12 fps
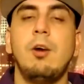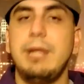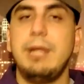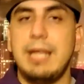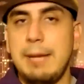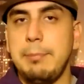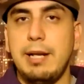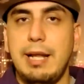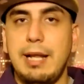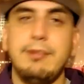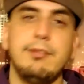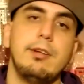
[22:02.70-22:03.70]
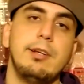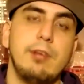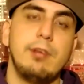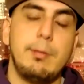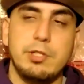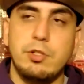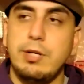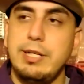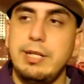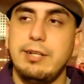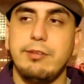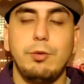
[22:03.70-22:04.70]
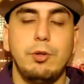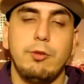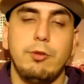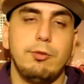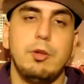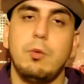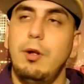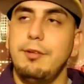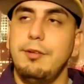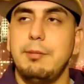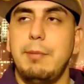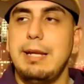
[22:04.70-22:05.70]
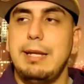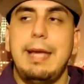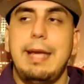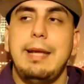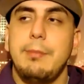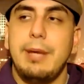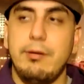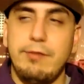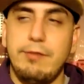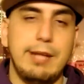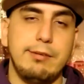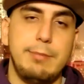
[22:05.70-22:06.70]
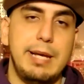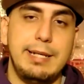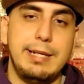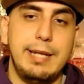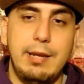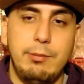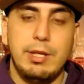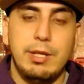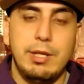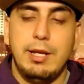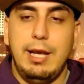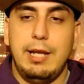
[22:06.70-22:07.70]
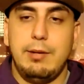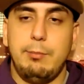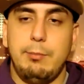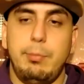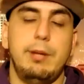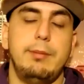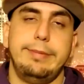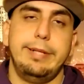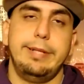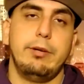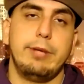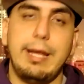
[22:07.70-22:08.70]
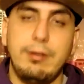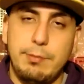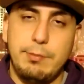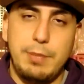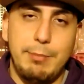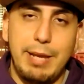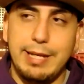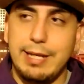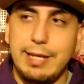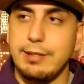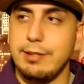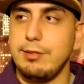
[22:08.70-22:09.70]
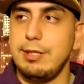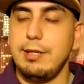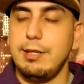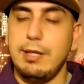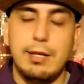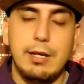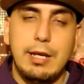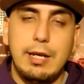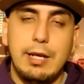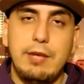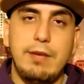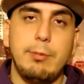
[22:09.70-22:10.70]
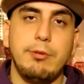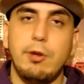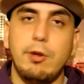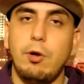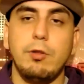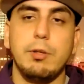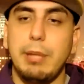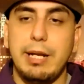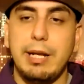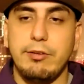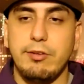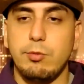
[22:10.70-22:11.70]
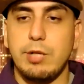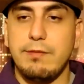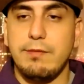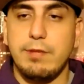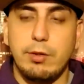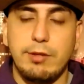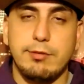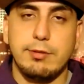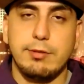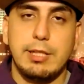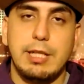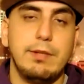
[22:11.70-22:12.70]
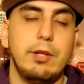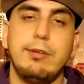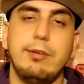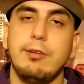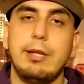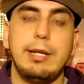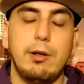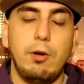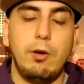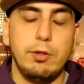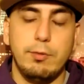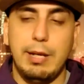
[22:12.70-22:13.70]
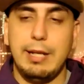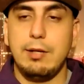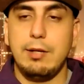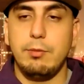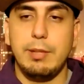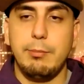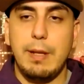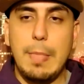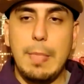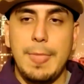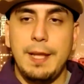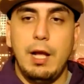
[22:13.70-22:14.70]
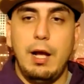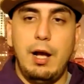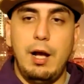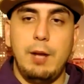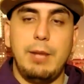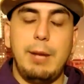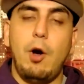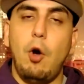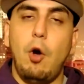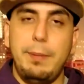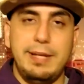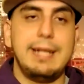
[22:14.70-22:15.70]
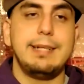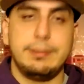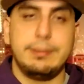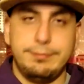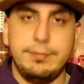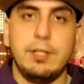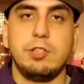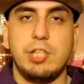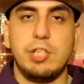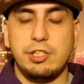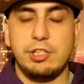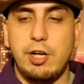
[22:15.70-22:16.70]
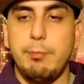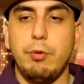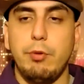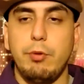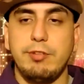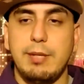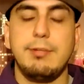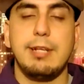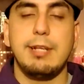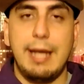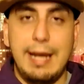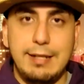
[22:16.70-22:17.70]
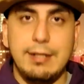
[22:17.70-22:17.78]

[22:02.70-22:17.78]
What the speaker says: he capitalizes on this opportunity, because who knows? Luke Walton might yank him out if he has a bad game and put, KCP back in, because he favors the older players, is what I've noticed, even though he's only older by a little bit. But I'm hoping that, Josh Hart proves to him tonight